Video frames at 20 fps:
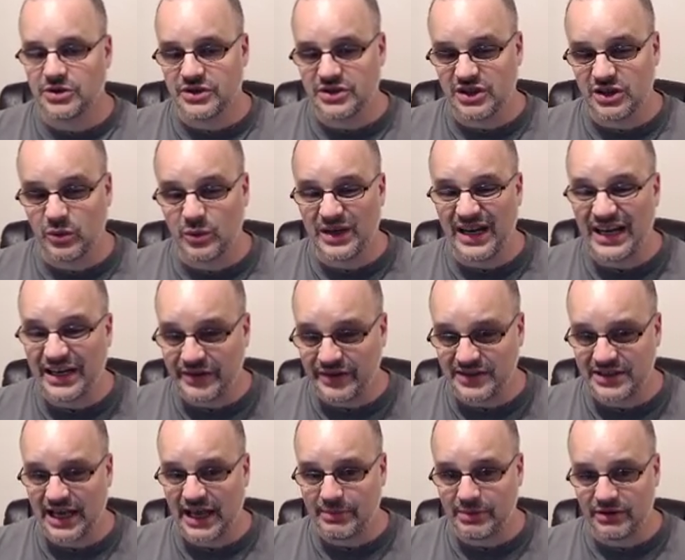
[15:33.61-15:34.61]
I don't want anything to
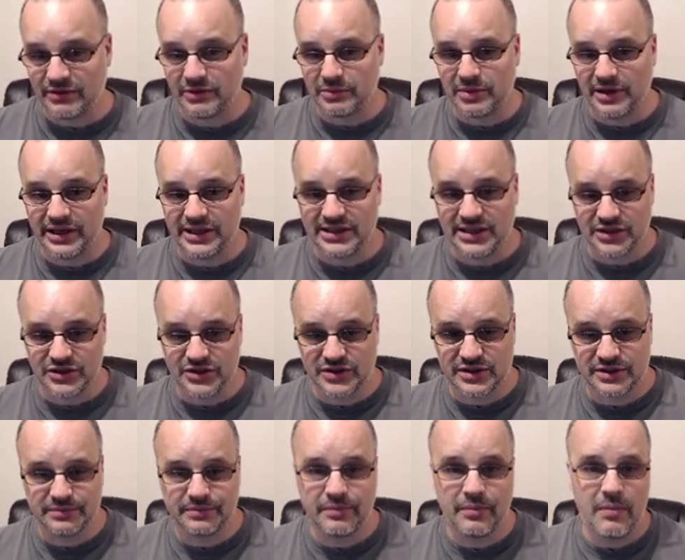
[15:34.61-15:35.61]
happen if the player touches them.